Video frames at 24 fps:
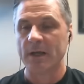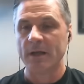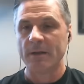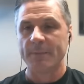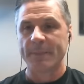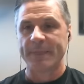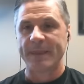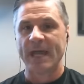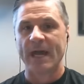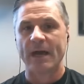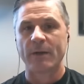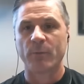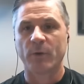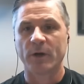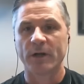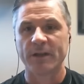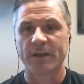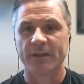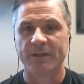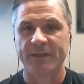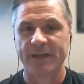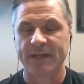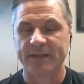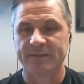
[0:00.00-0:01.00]
yeah and one of the
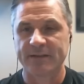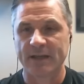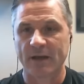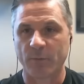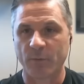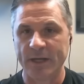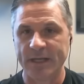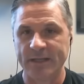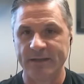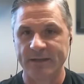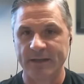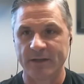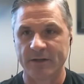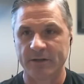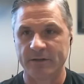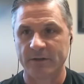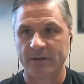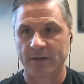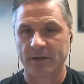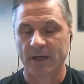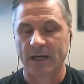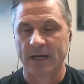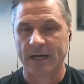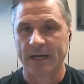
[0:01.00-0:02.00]
things that we did
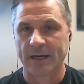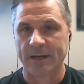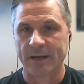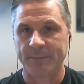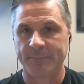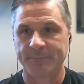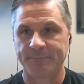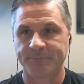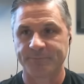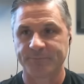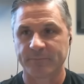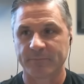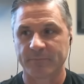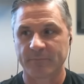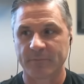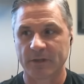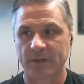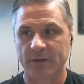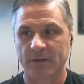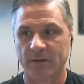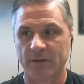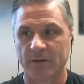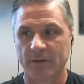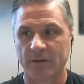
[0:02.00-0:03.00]
um,
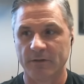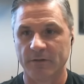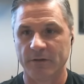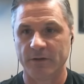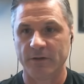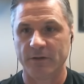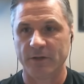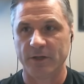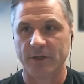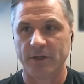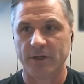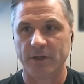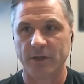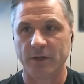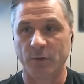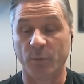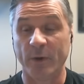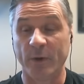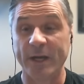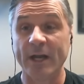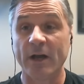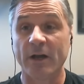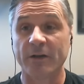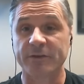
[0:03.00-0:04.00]

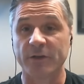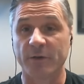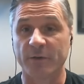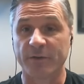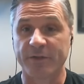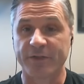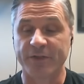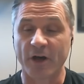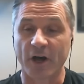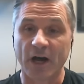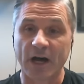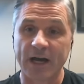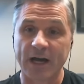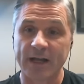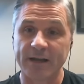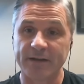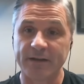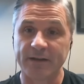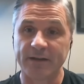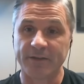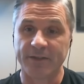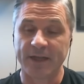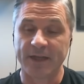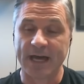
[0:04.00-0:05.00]
we also thought
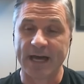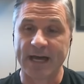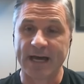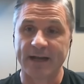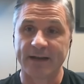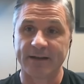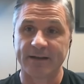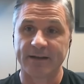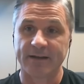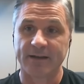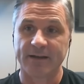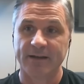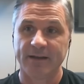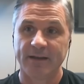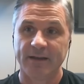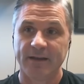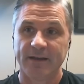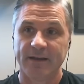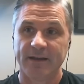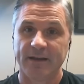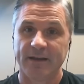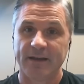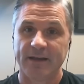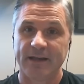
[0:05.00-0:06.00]
that
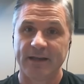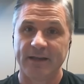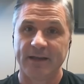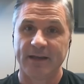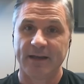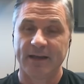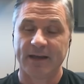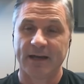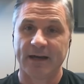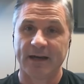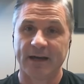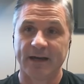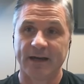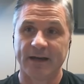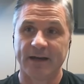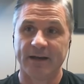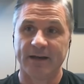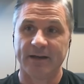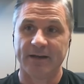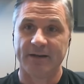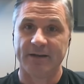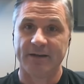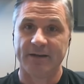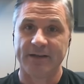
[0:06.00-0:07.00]
uh,
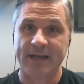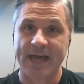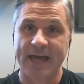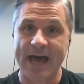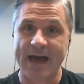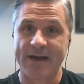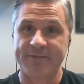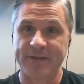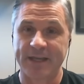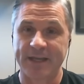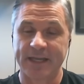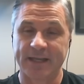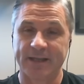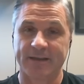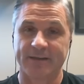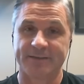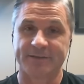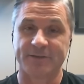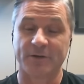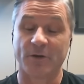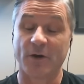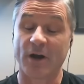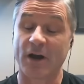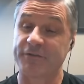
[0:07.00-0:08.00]
having
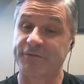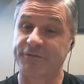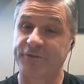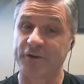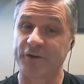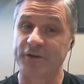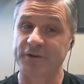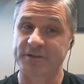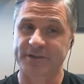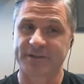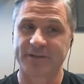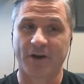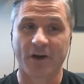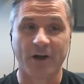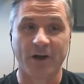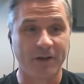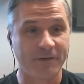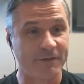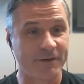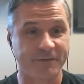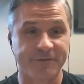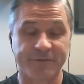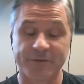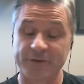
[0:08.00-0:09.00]
so our first all of
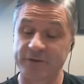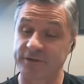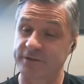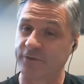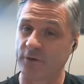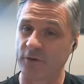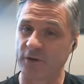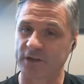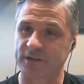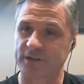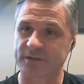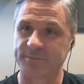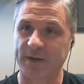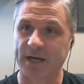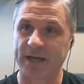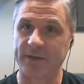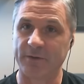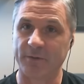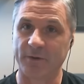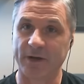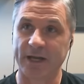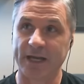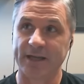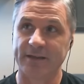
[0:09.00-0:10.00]
our first forks by the
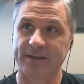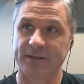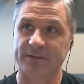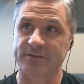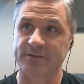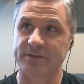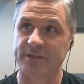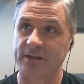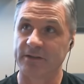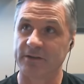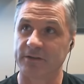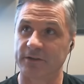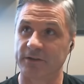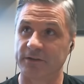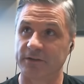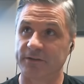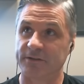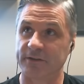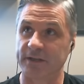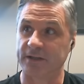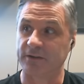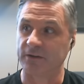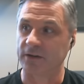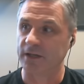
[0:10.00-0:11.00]
way here's another little
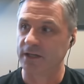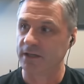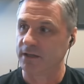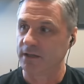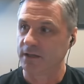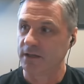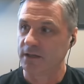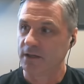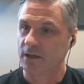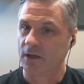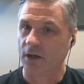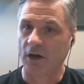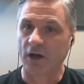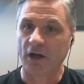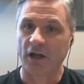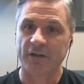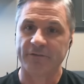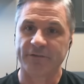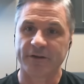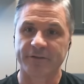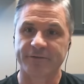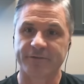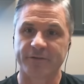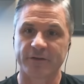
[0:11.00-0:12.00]
secret all mm-hmm. of hmm.
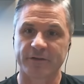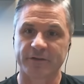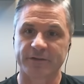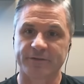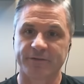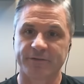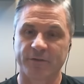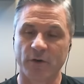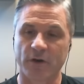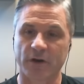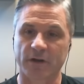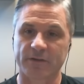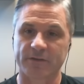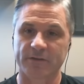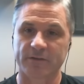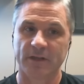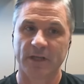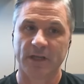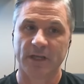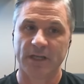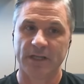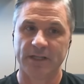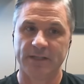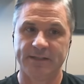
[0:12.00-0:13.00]
our first forks
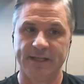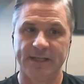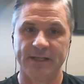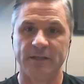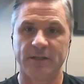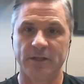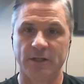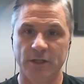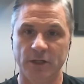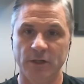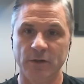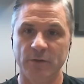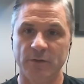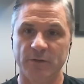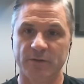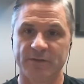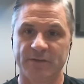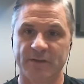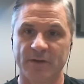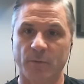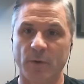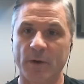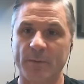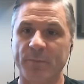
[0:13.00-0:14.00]
didn't use
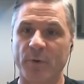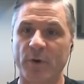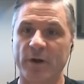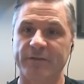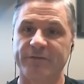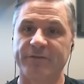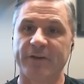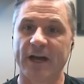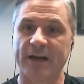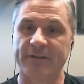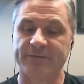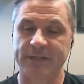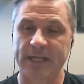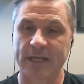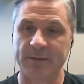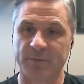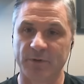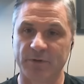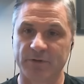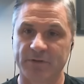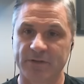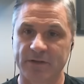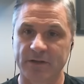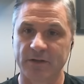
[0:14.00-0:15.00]
the 1.5
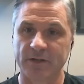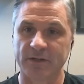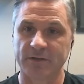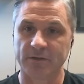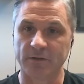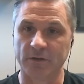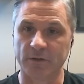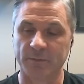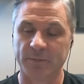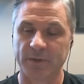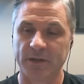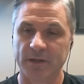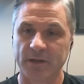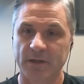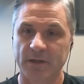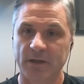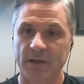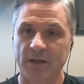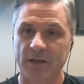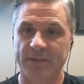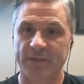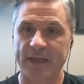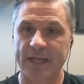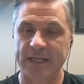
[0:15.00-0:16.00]
tapered steering tube
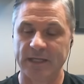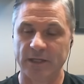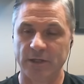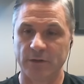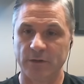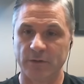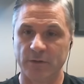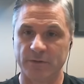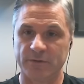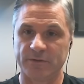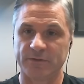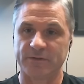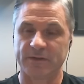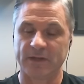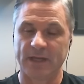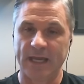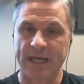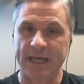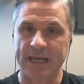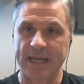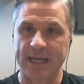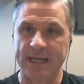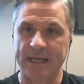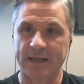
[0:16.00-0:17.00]
they hmm. used mm-hmm.
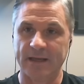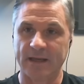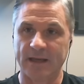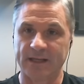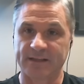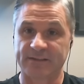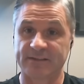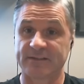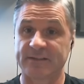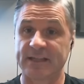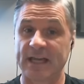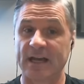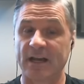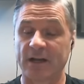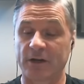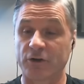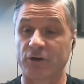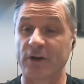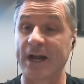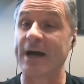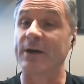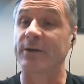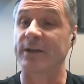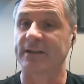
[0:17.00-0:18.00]
a, ext- a
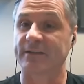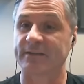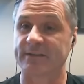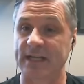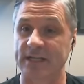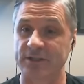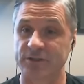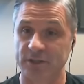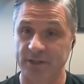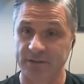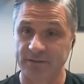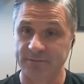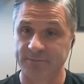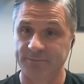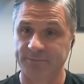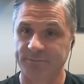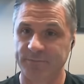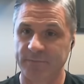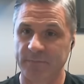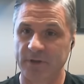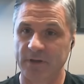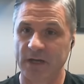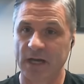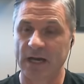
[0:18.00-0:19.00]
crown extension
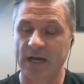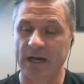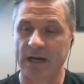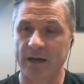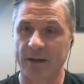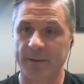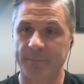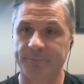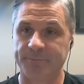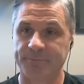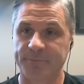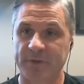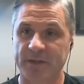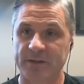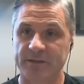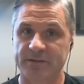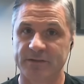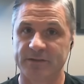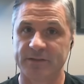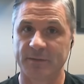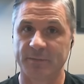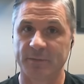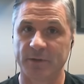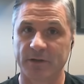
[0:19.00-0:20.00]
um,
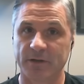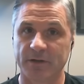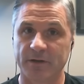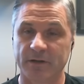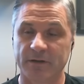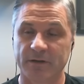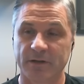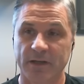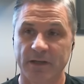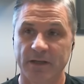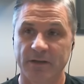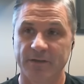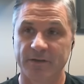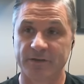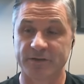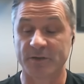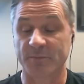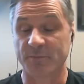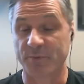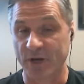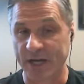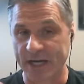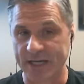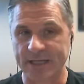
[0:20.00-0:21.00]
similar, there's a
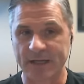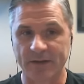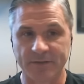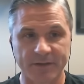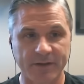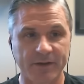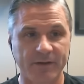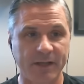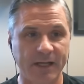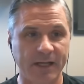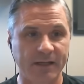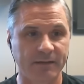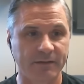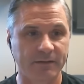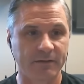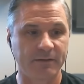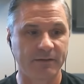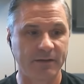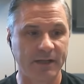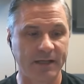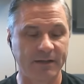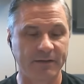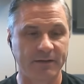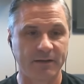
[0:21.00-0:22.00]
brand out there that
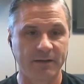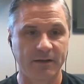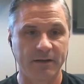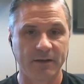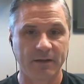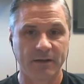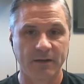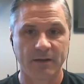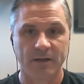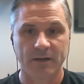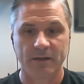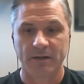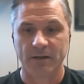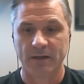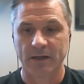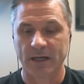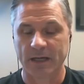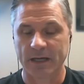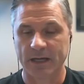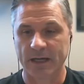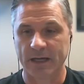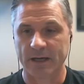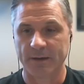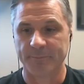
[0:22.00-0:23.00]
that
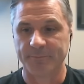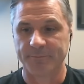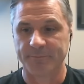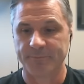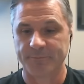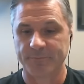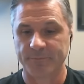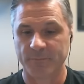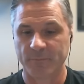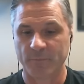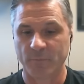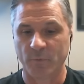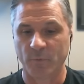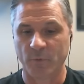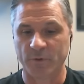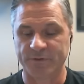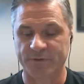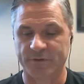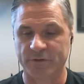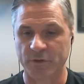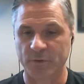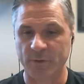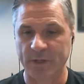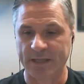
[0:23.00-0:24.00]
um, was
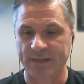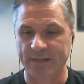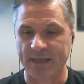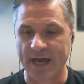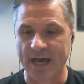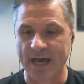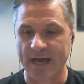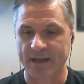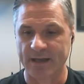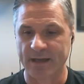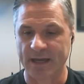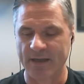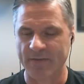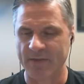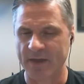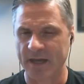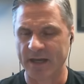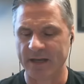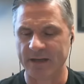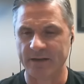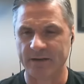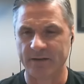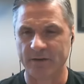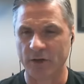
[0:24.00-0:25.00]
doing that, and
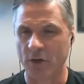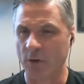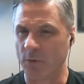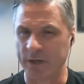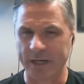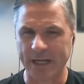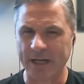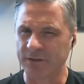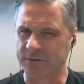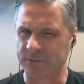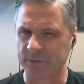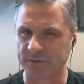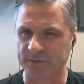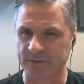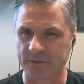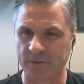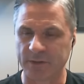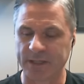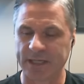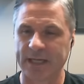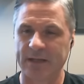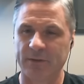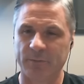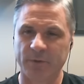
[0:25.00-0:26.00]
then no one else was
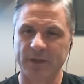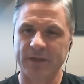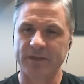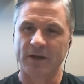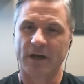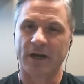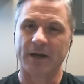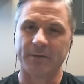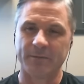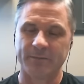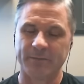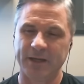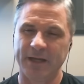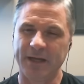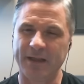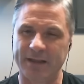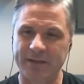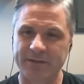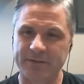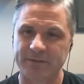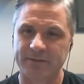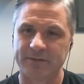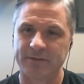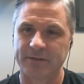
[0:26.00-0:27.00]
doing it, and we thought, huh,
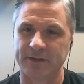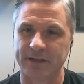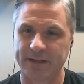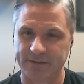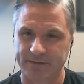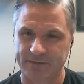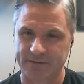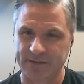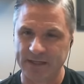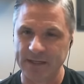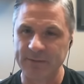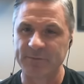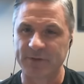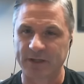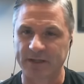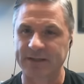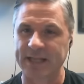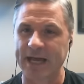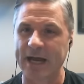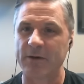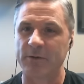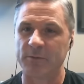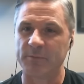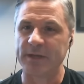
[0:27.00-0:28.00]
it seems like
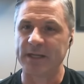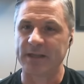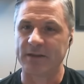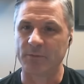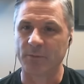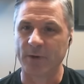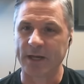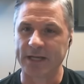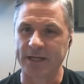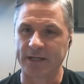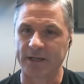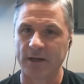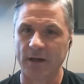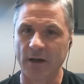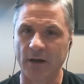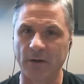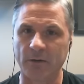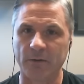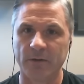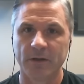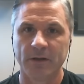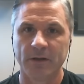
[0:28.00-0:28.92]
that would be the way to go.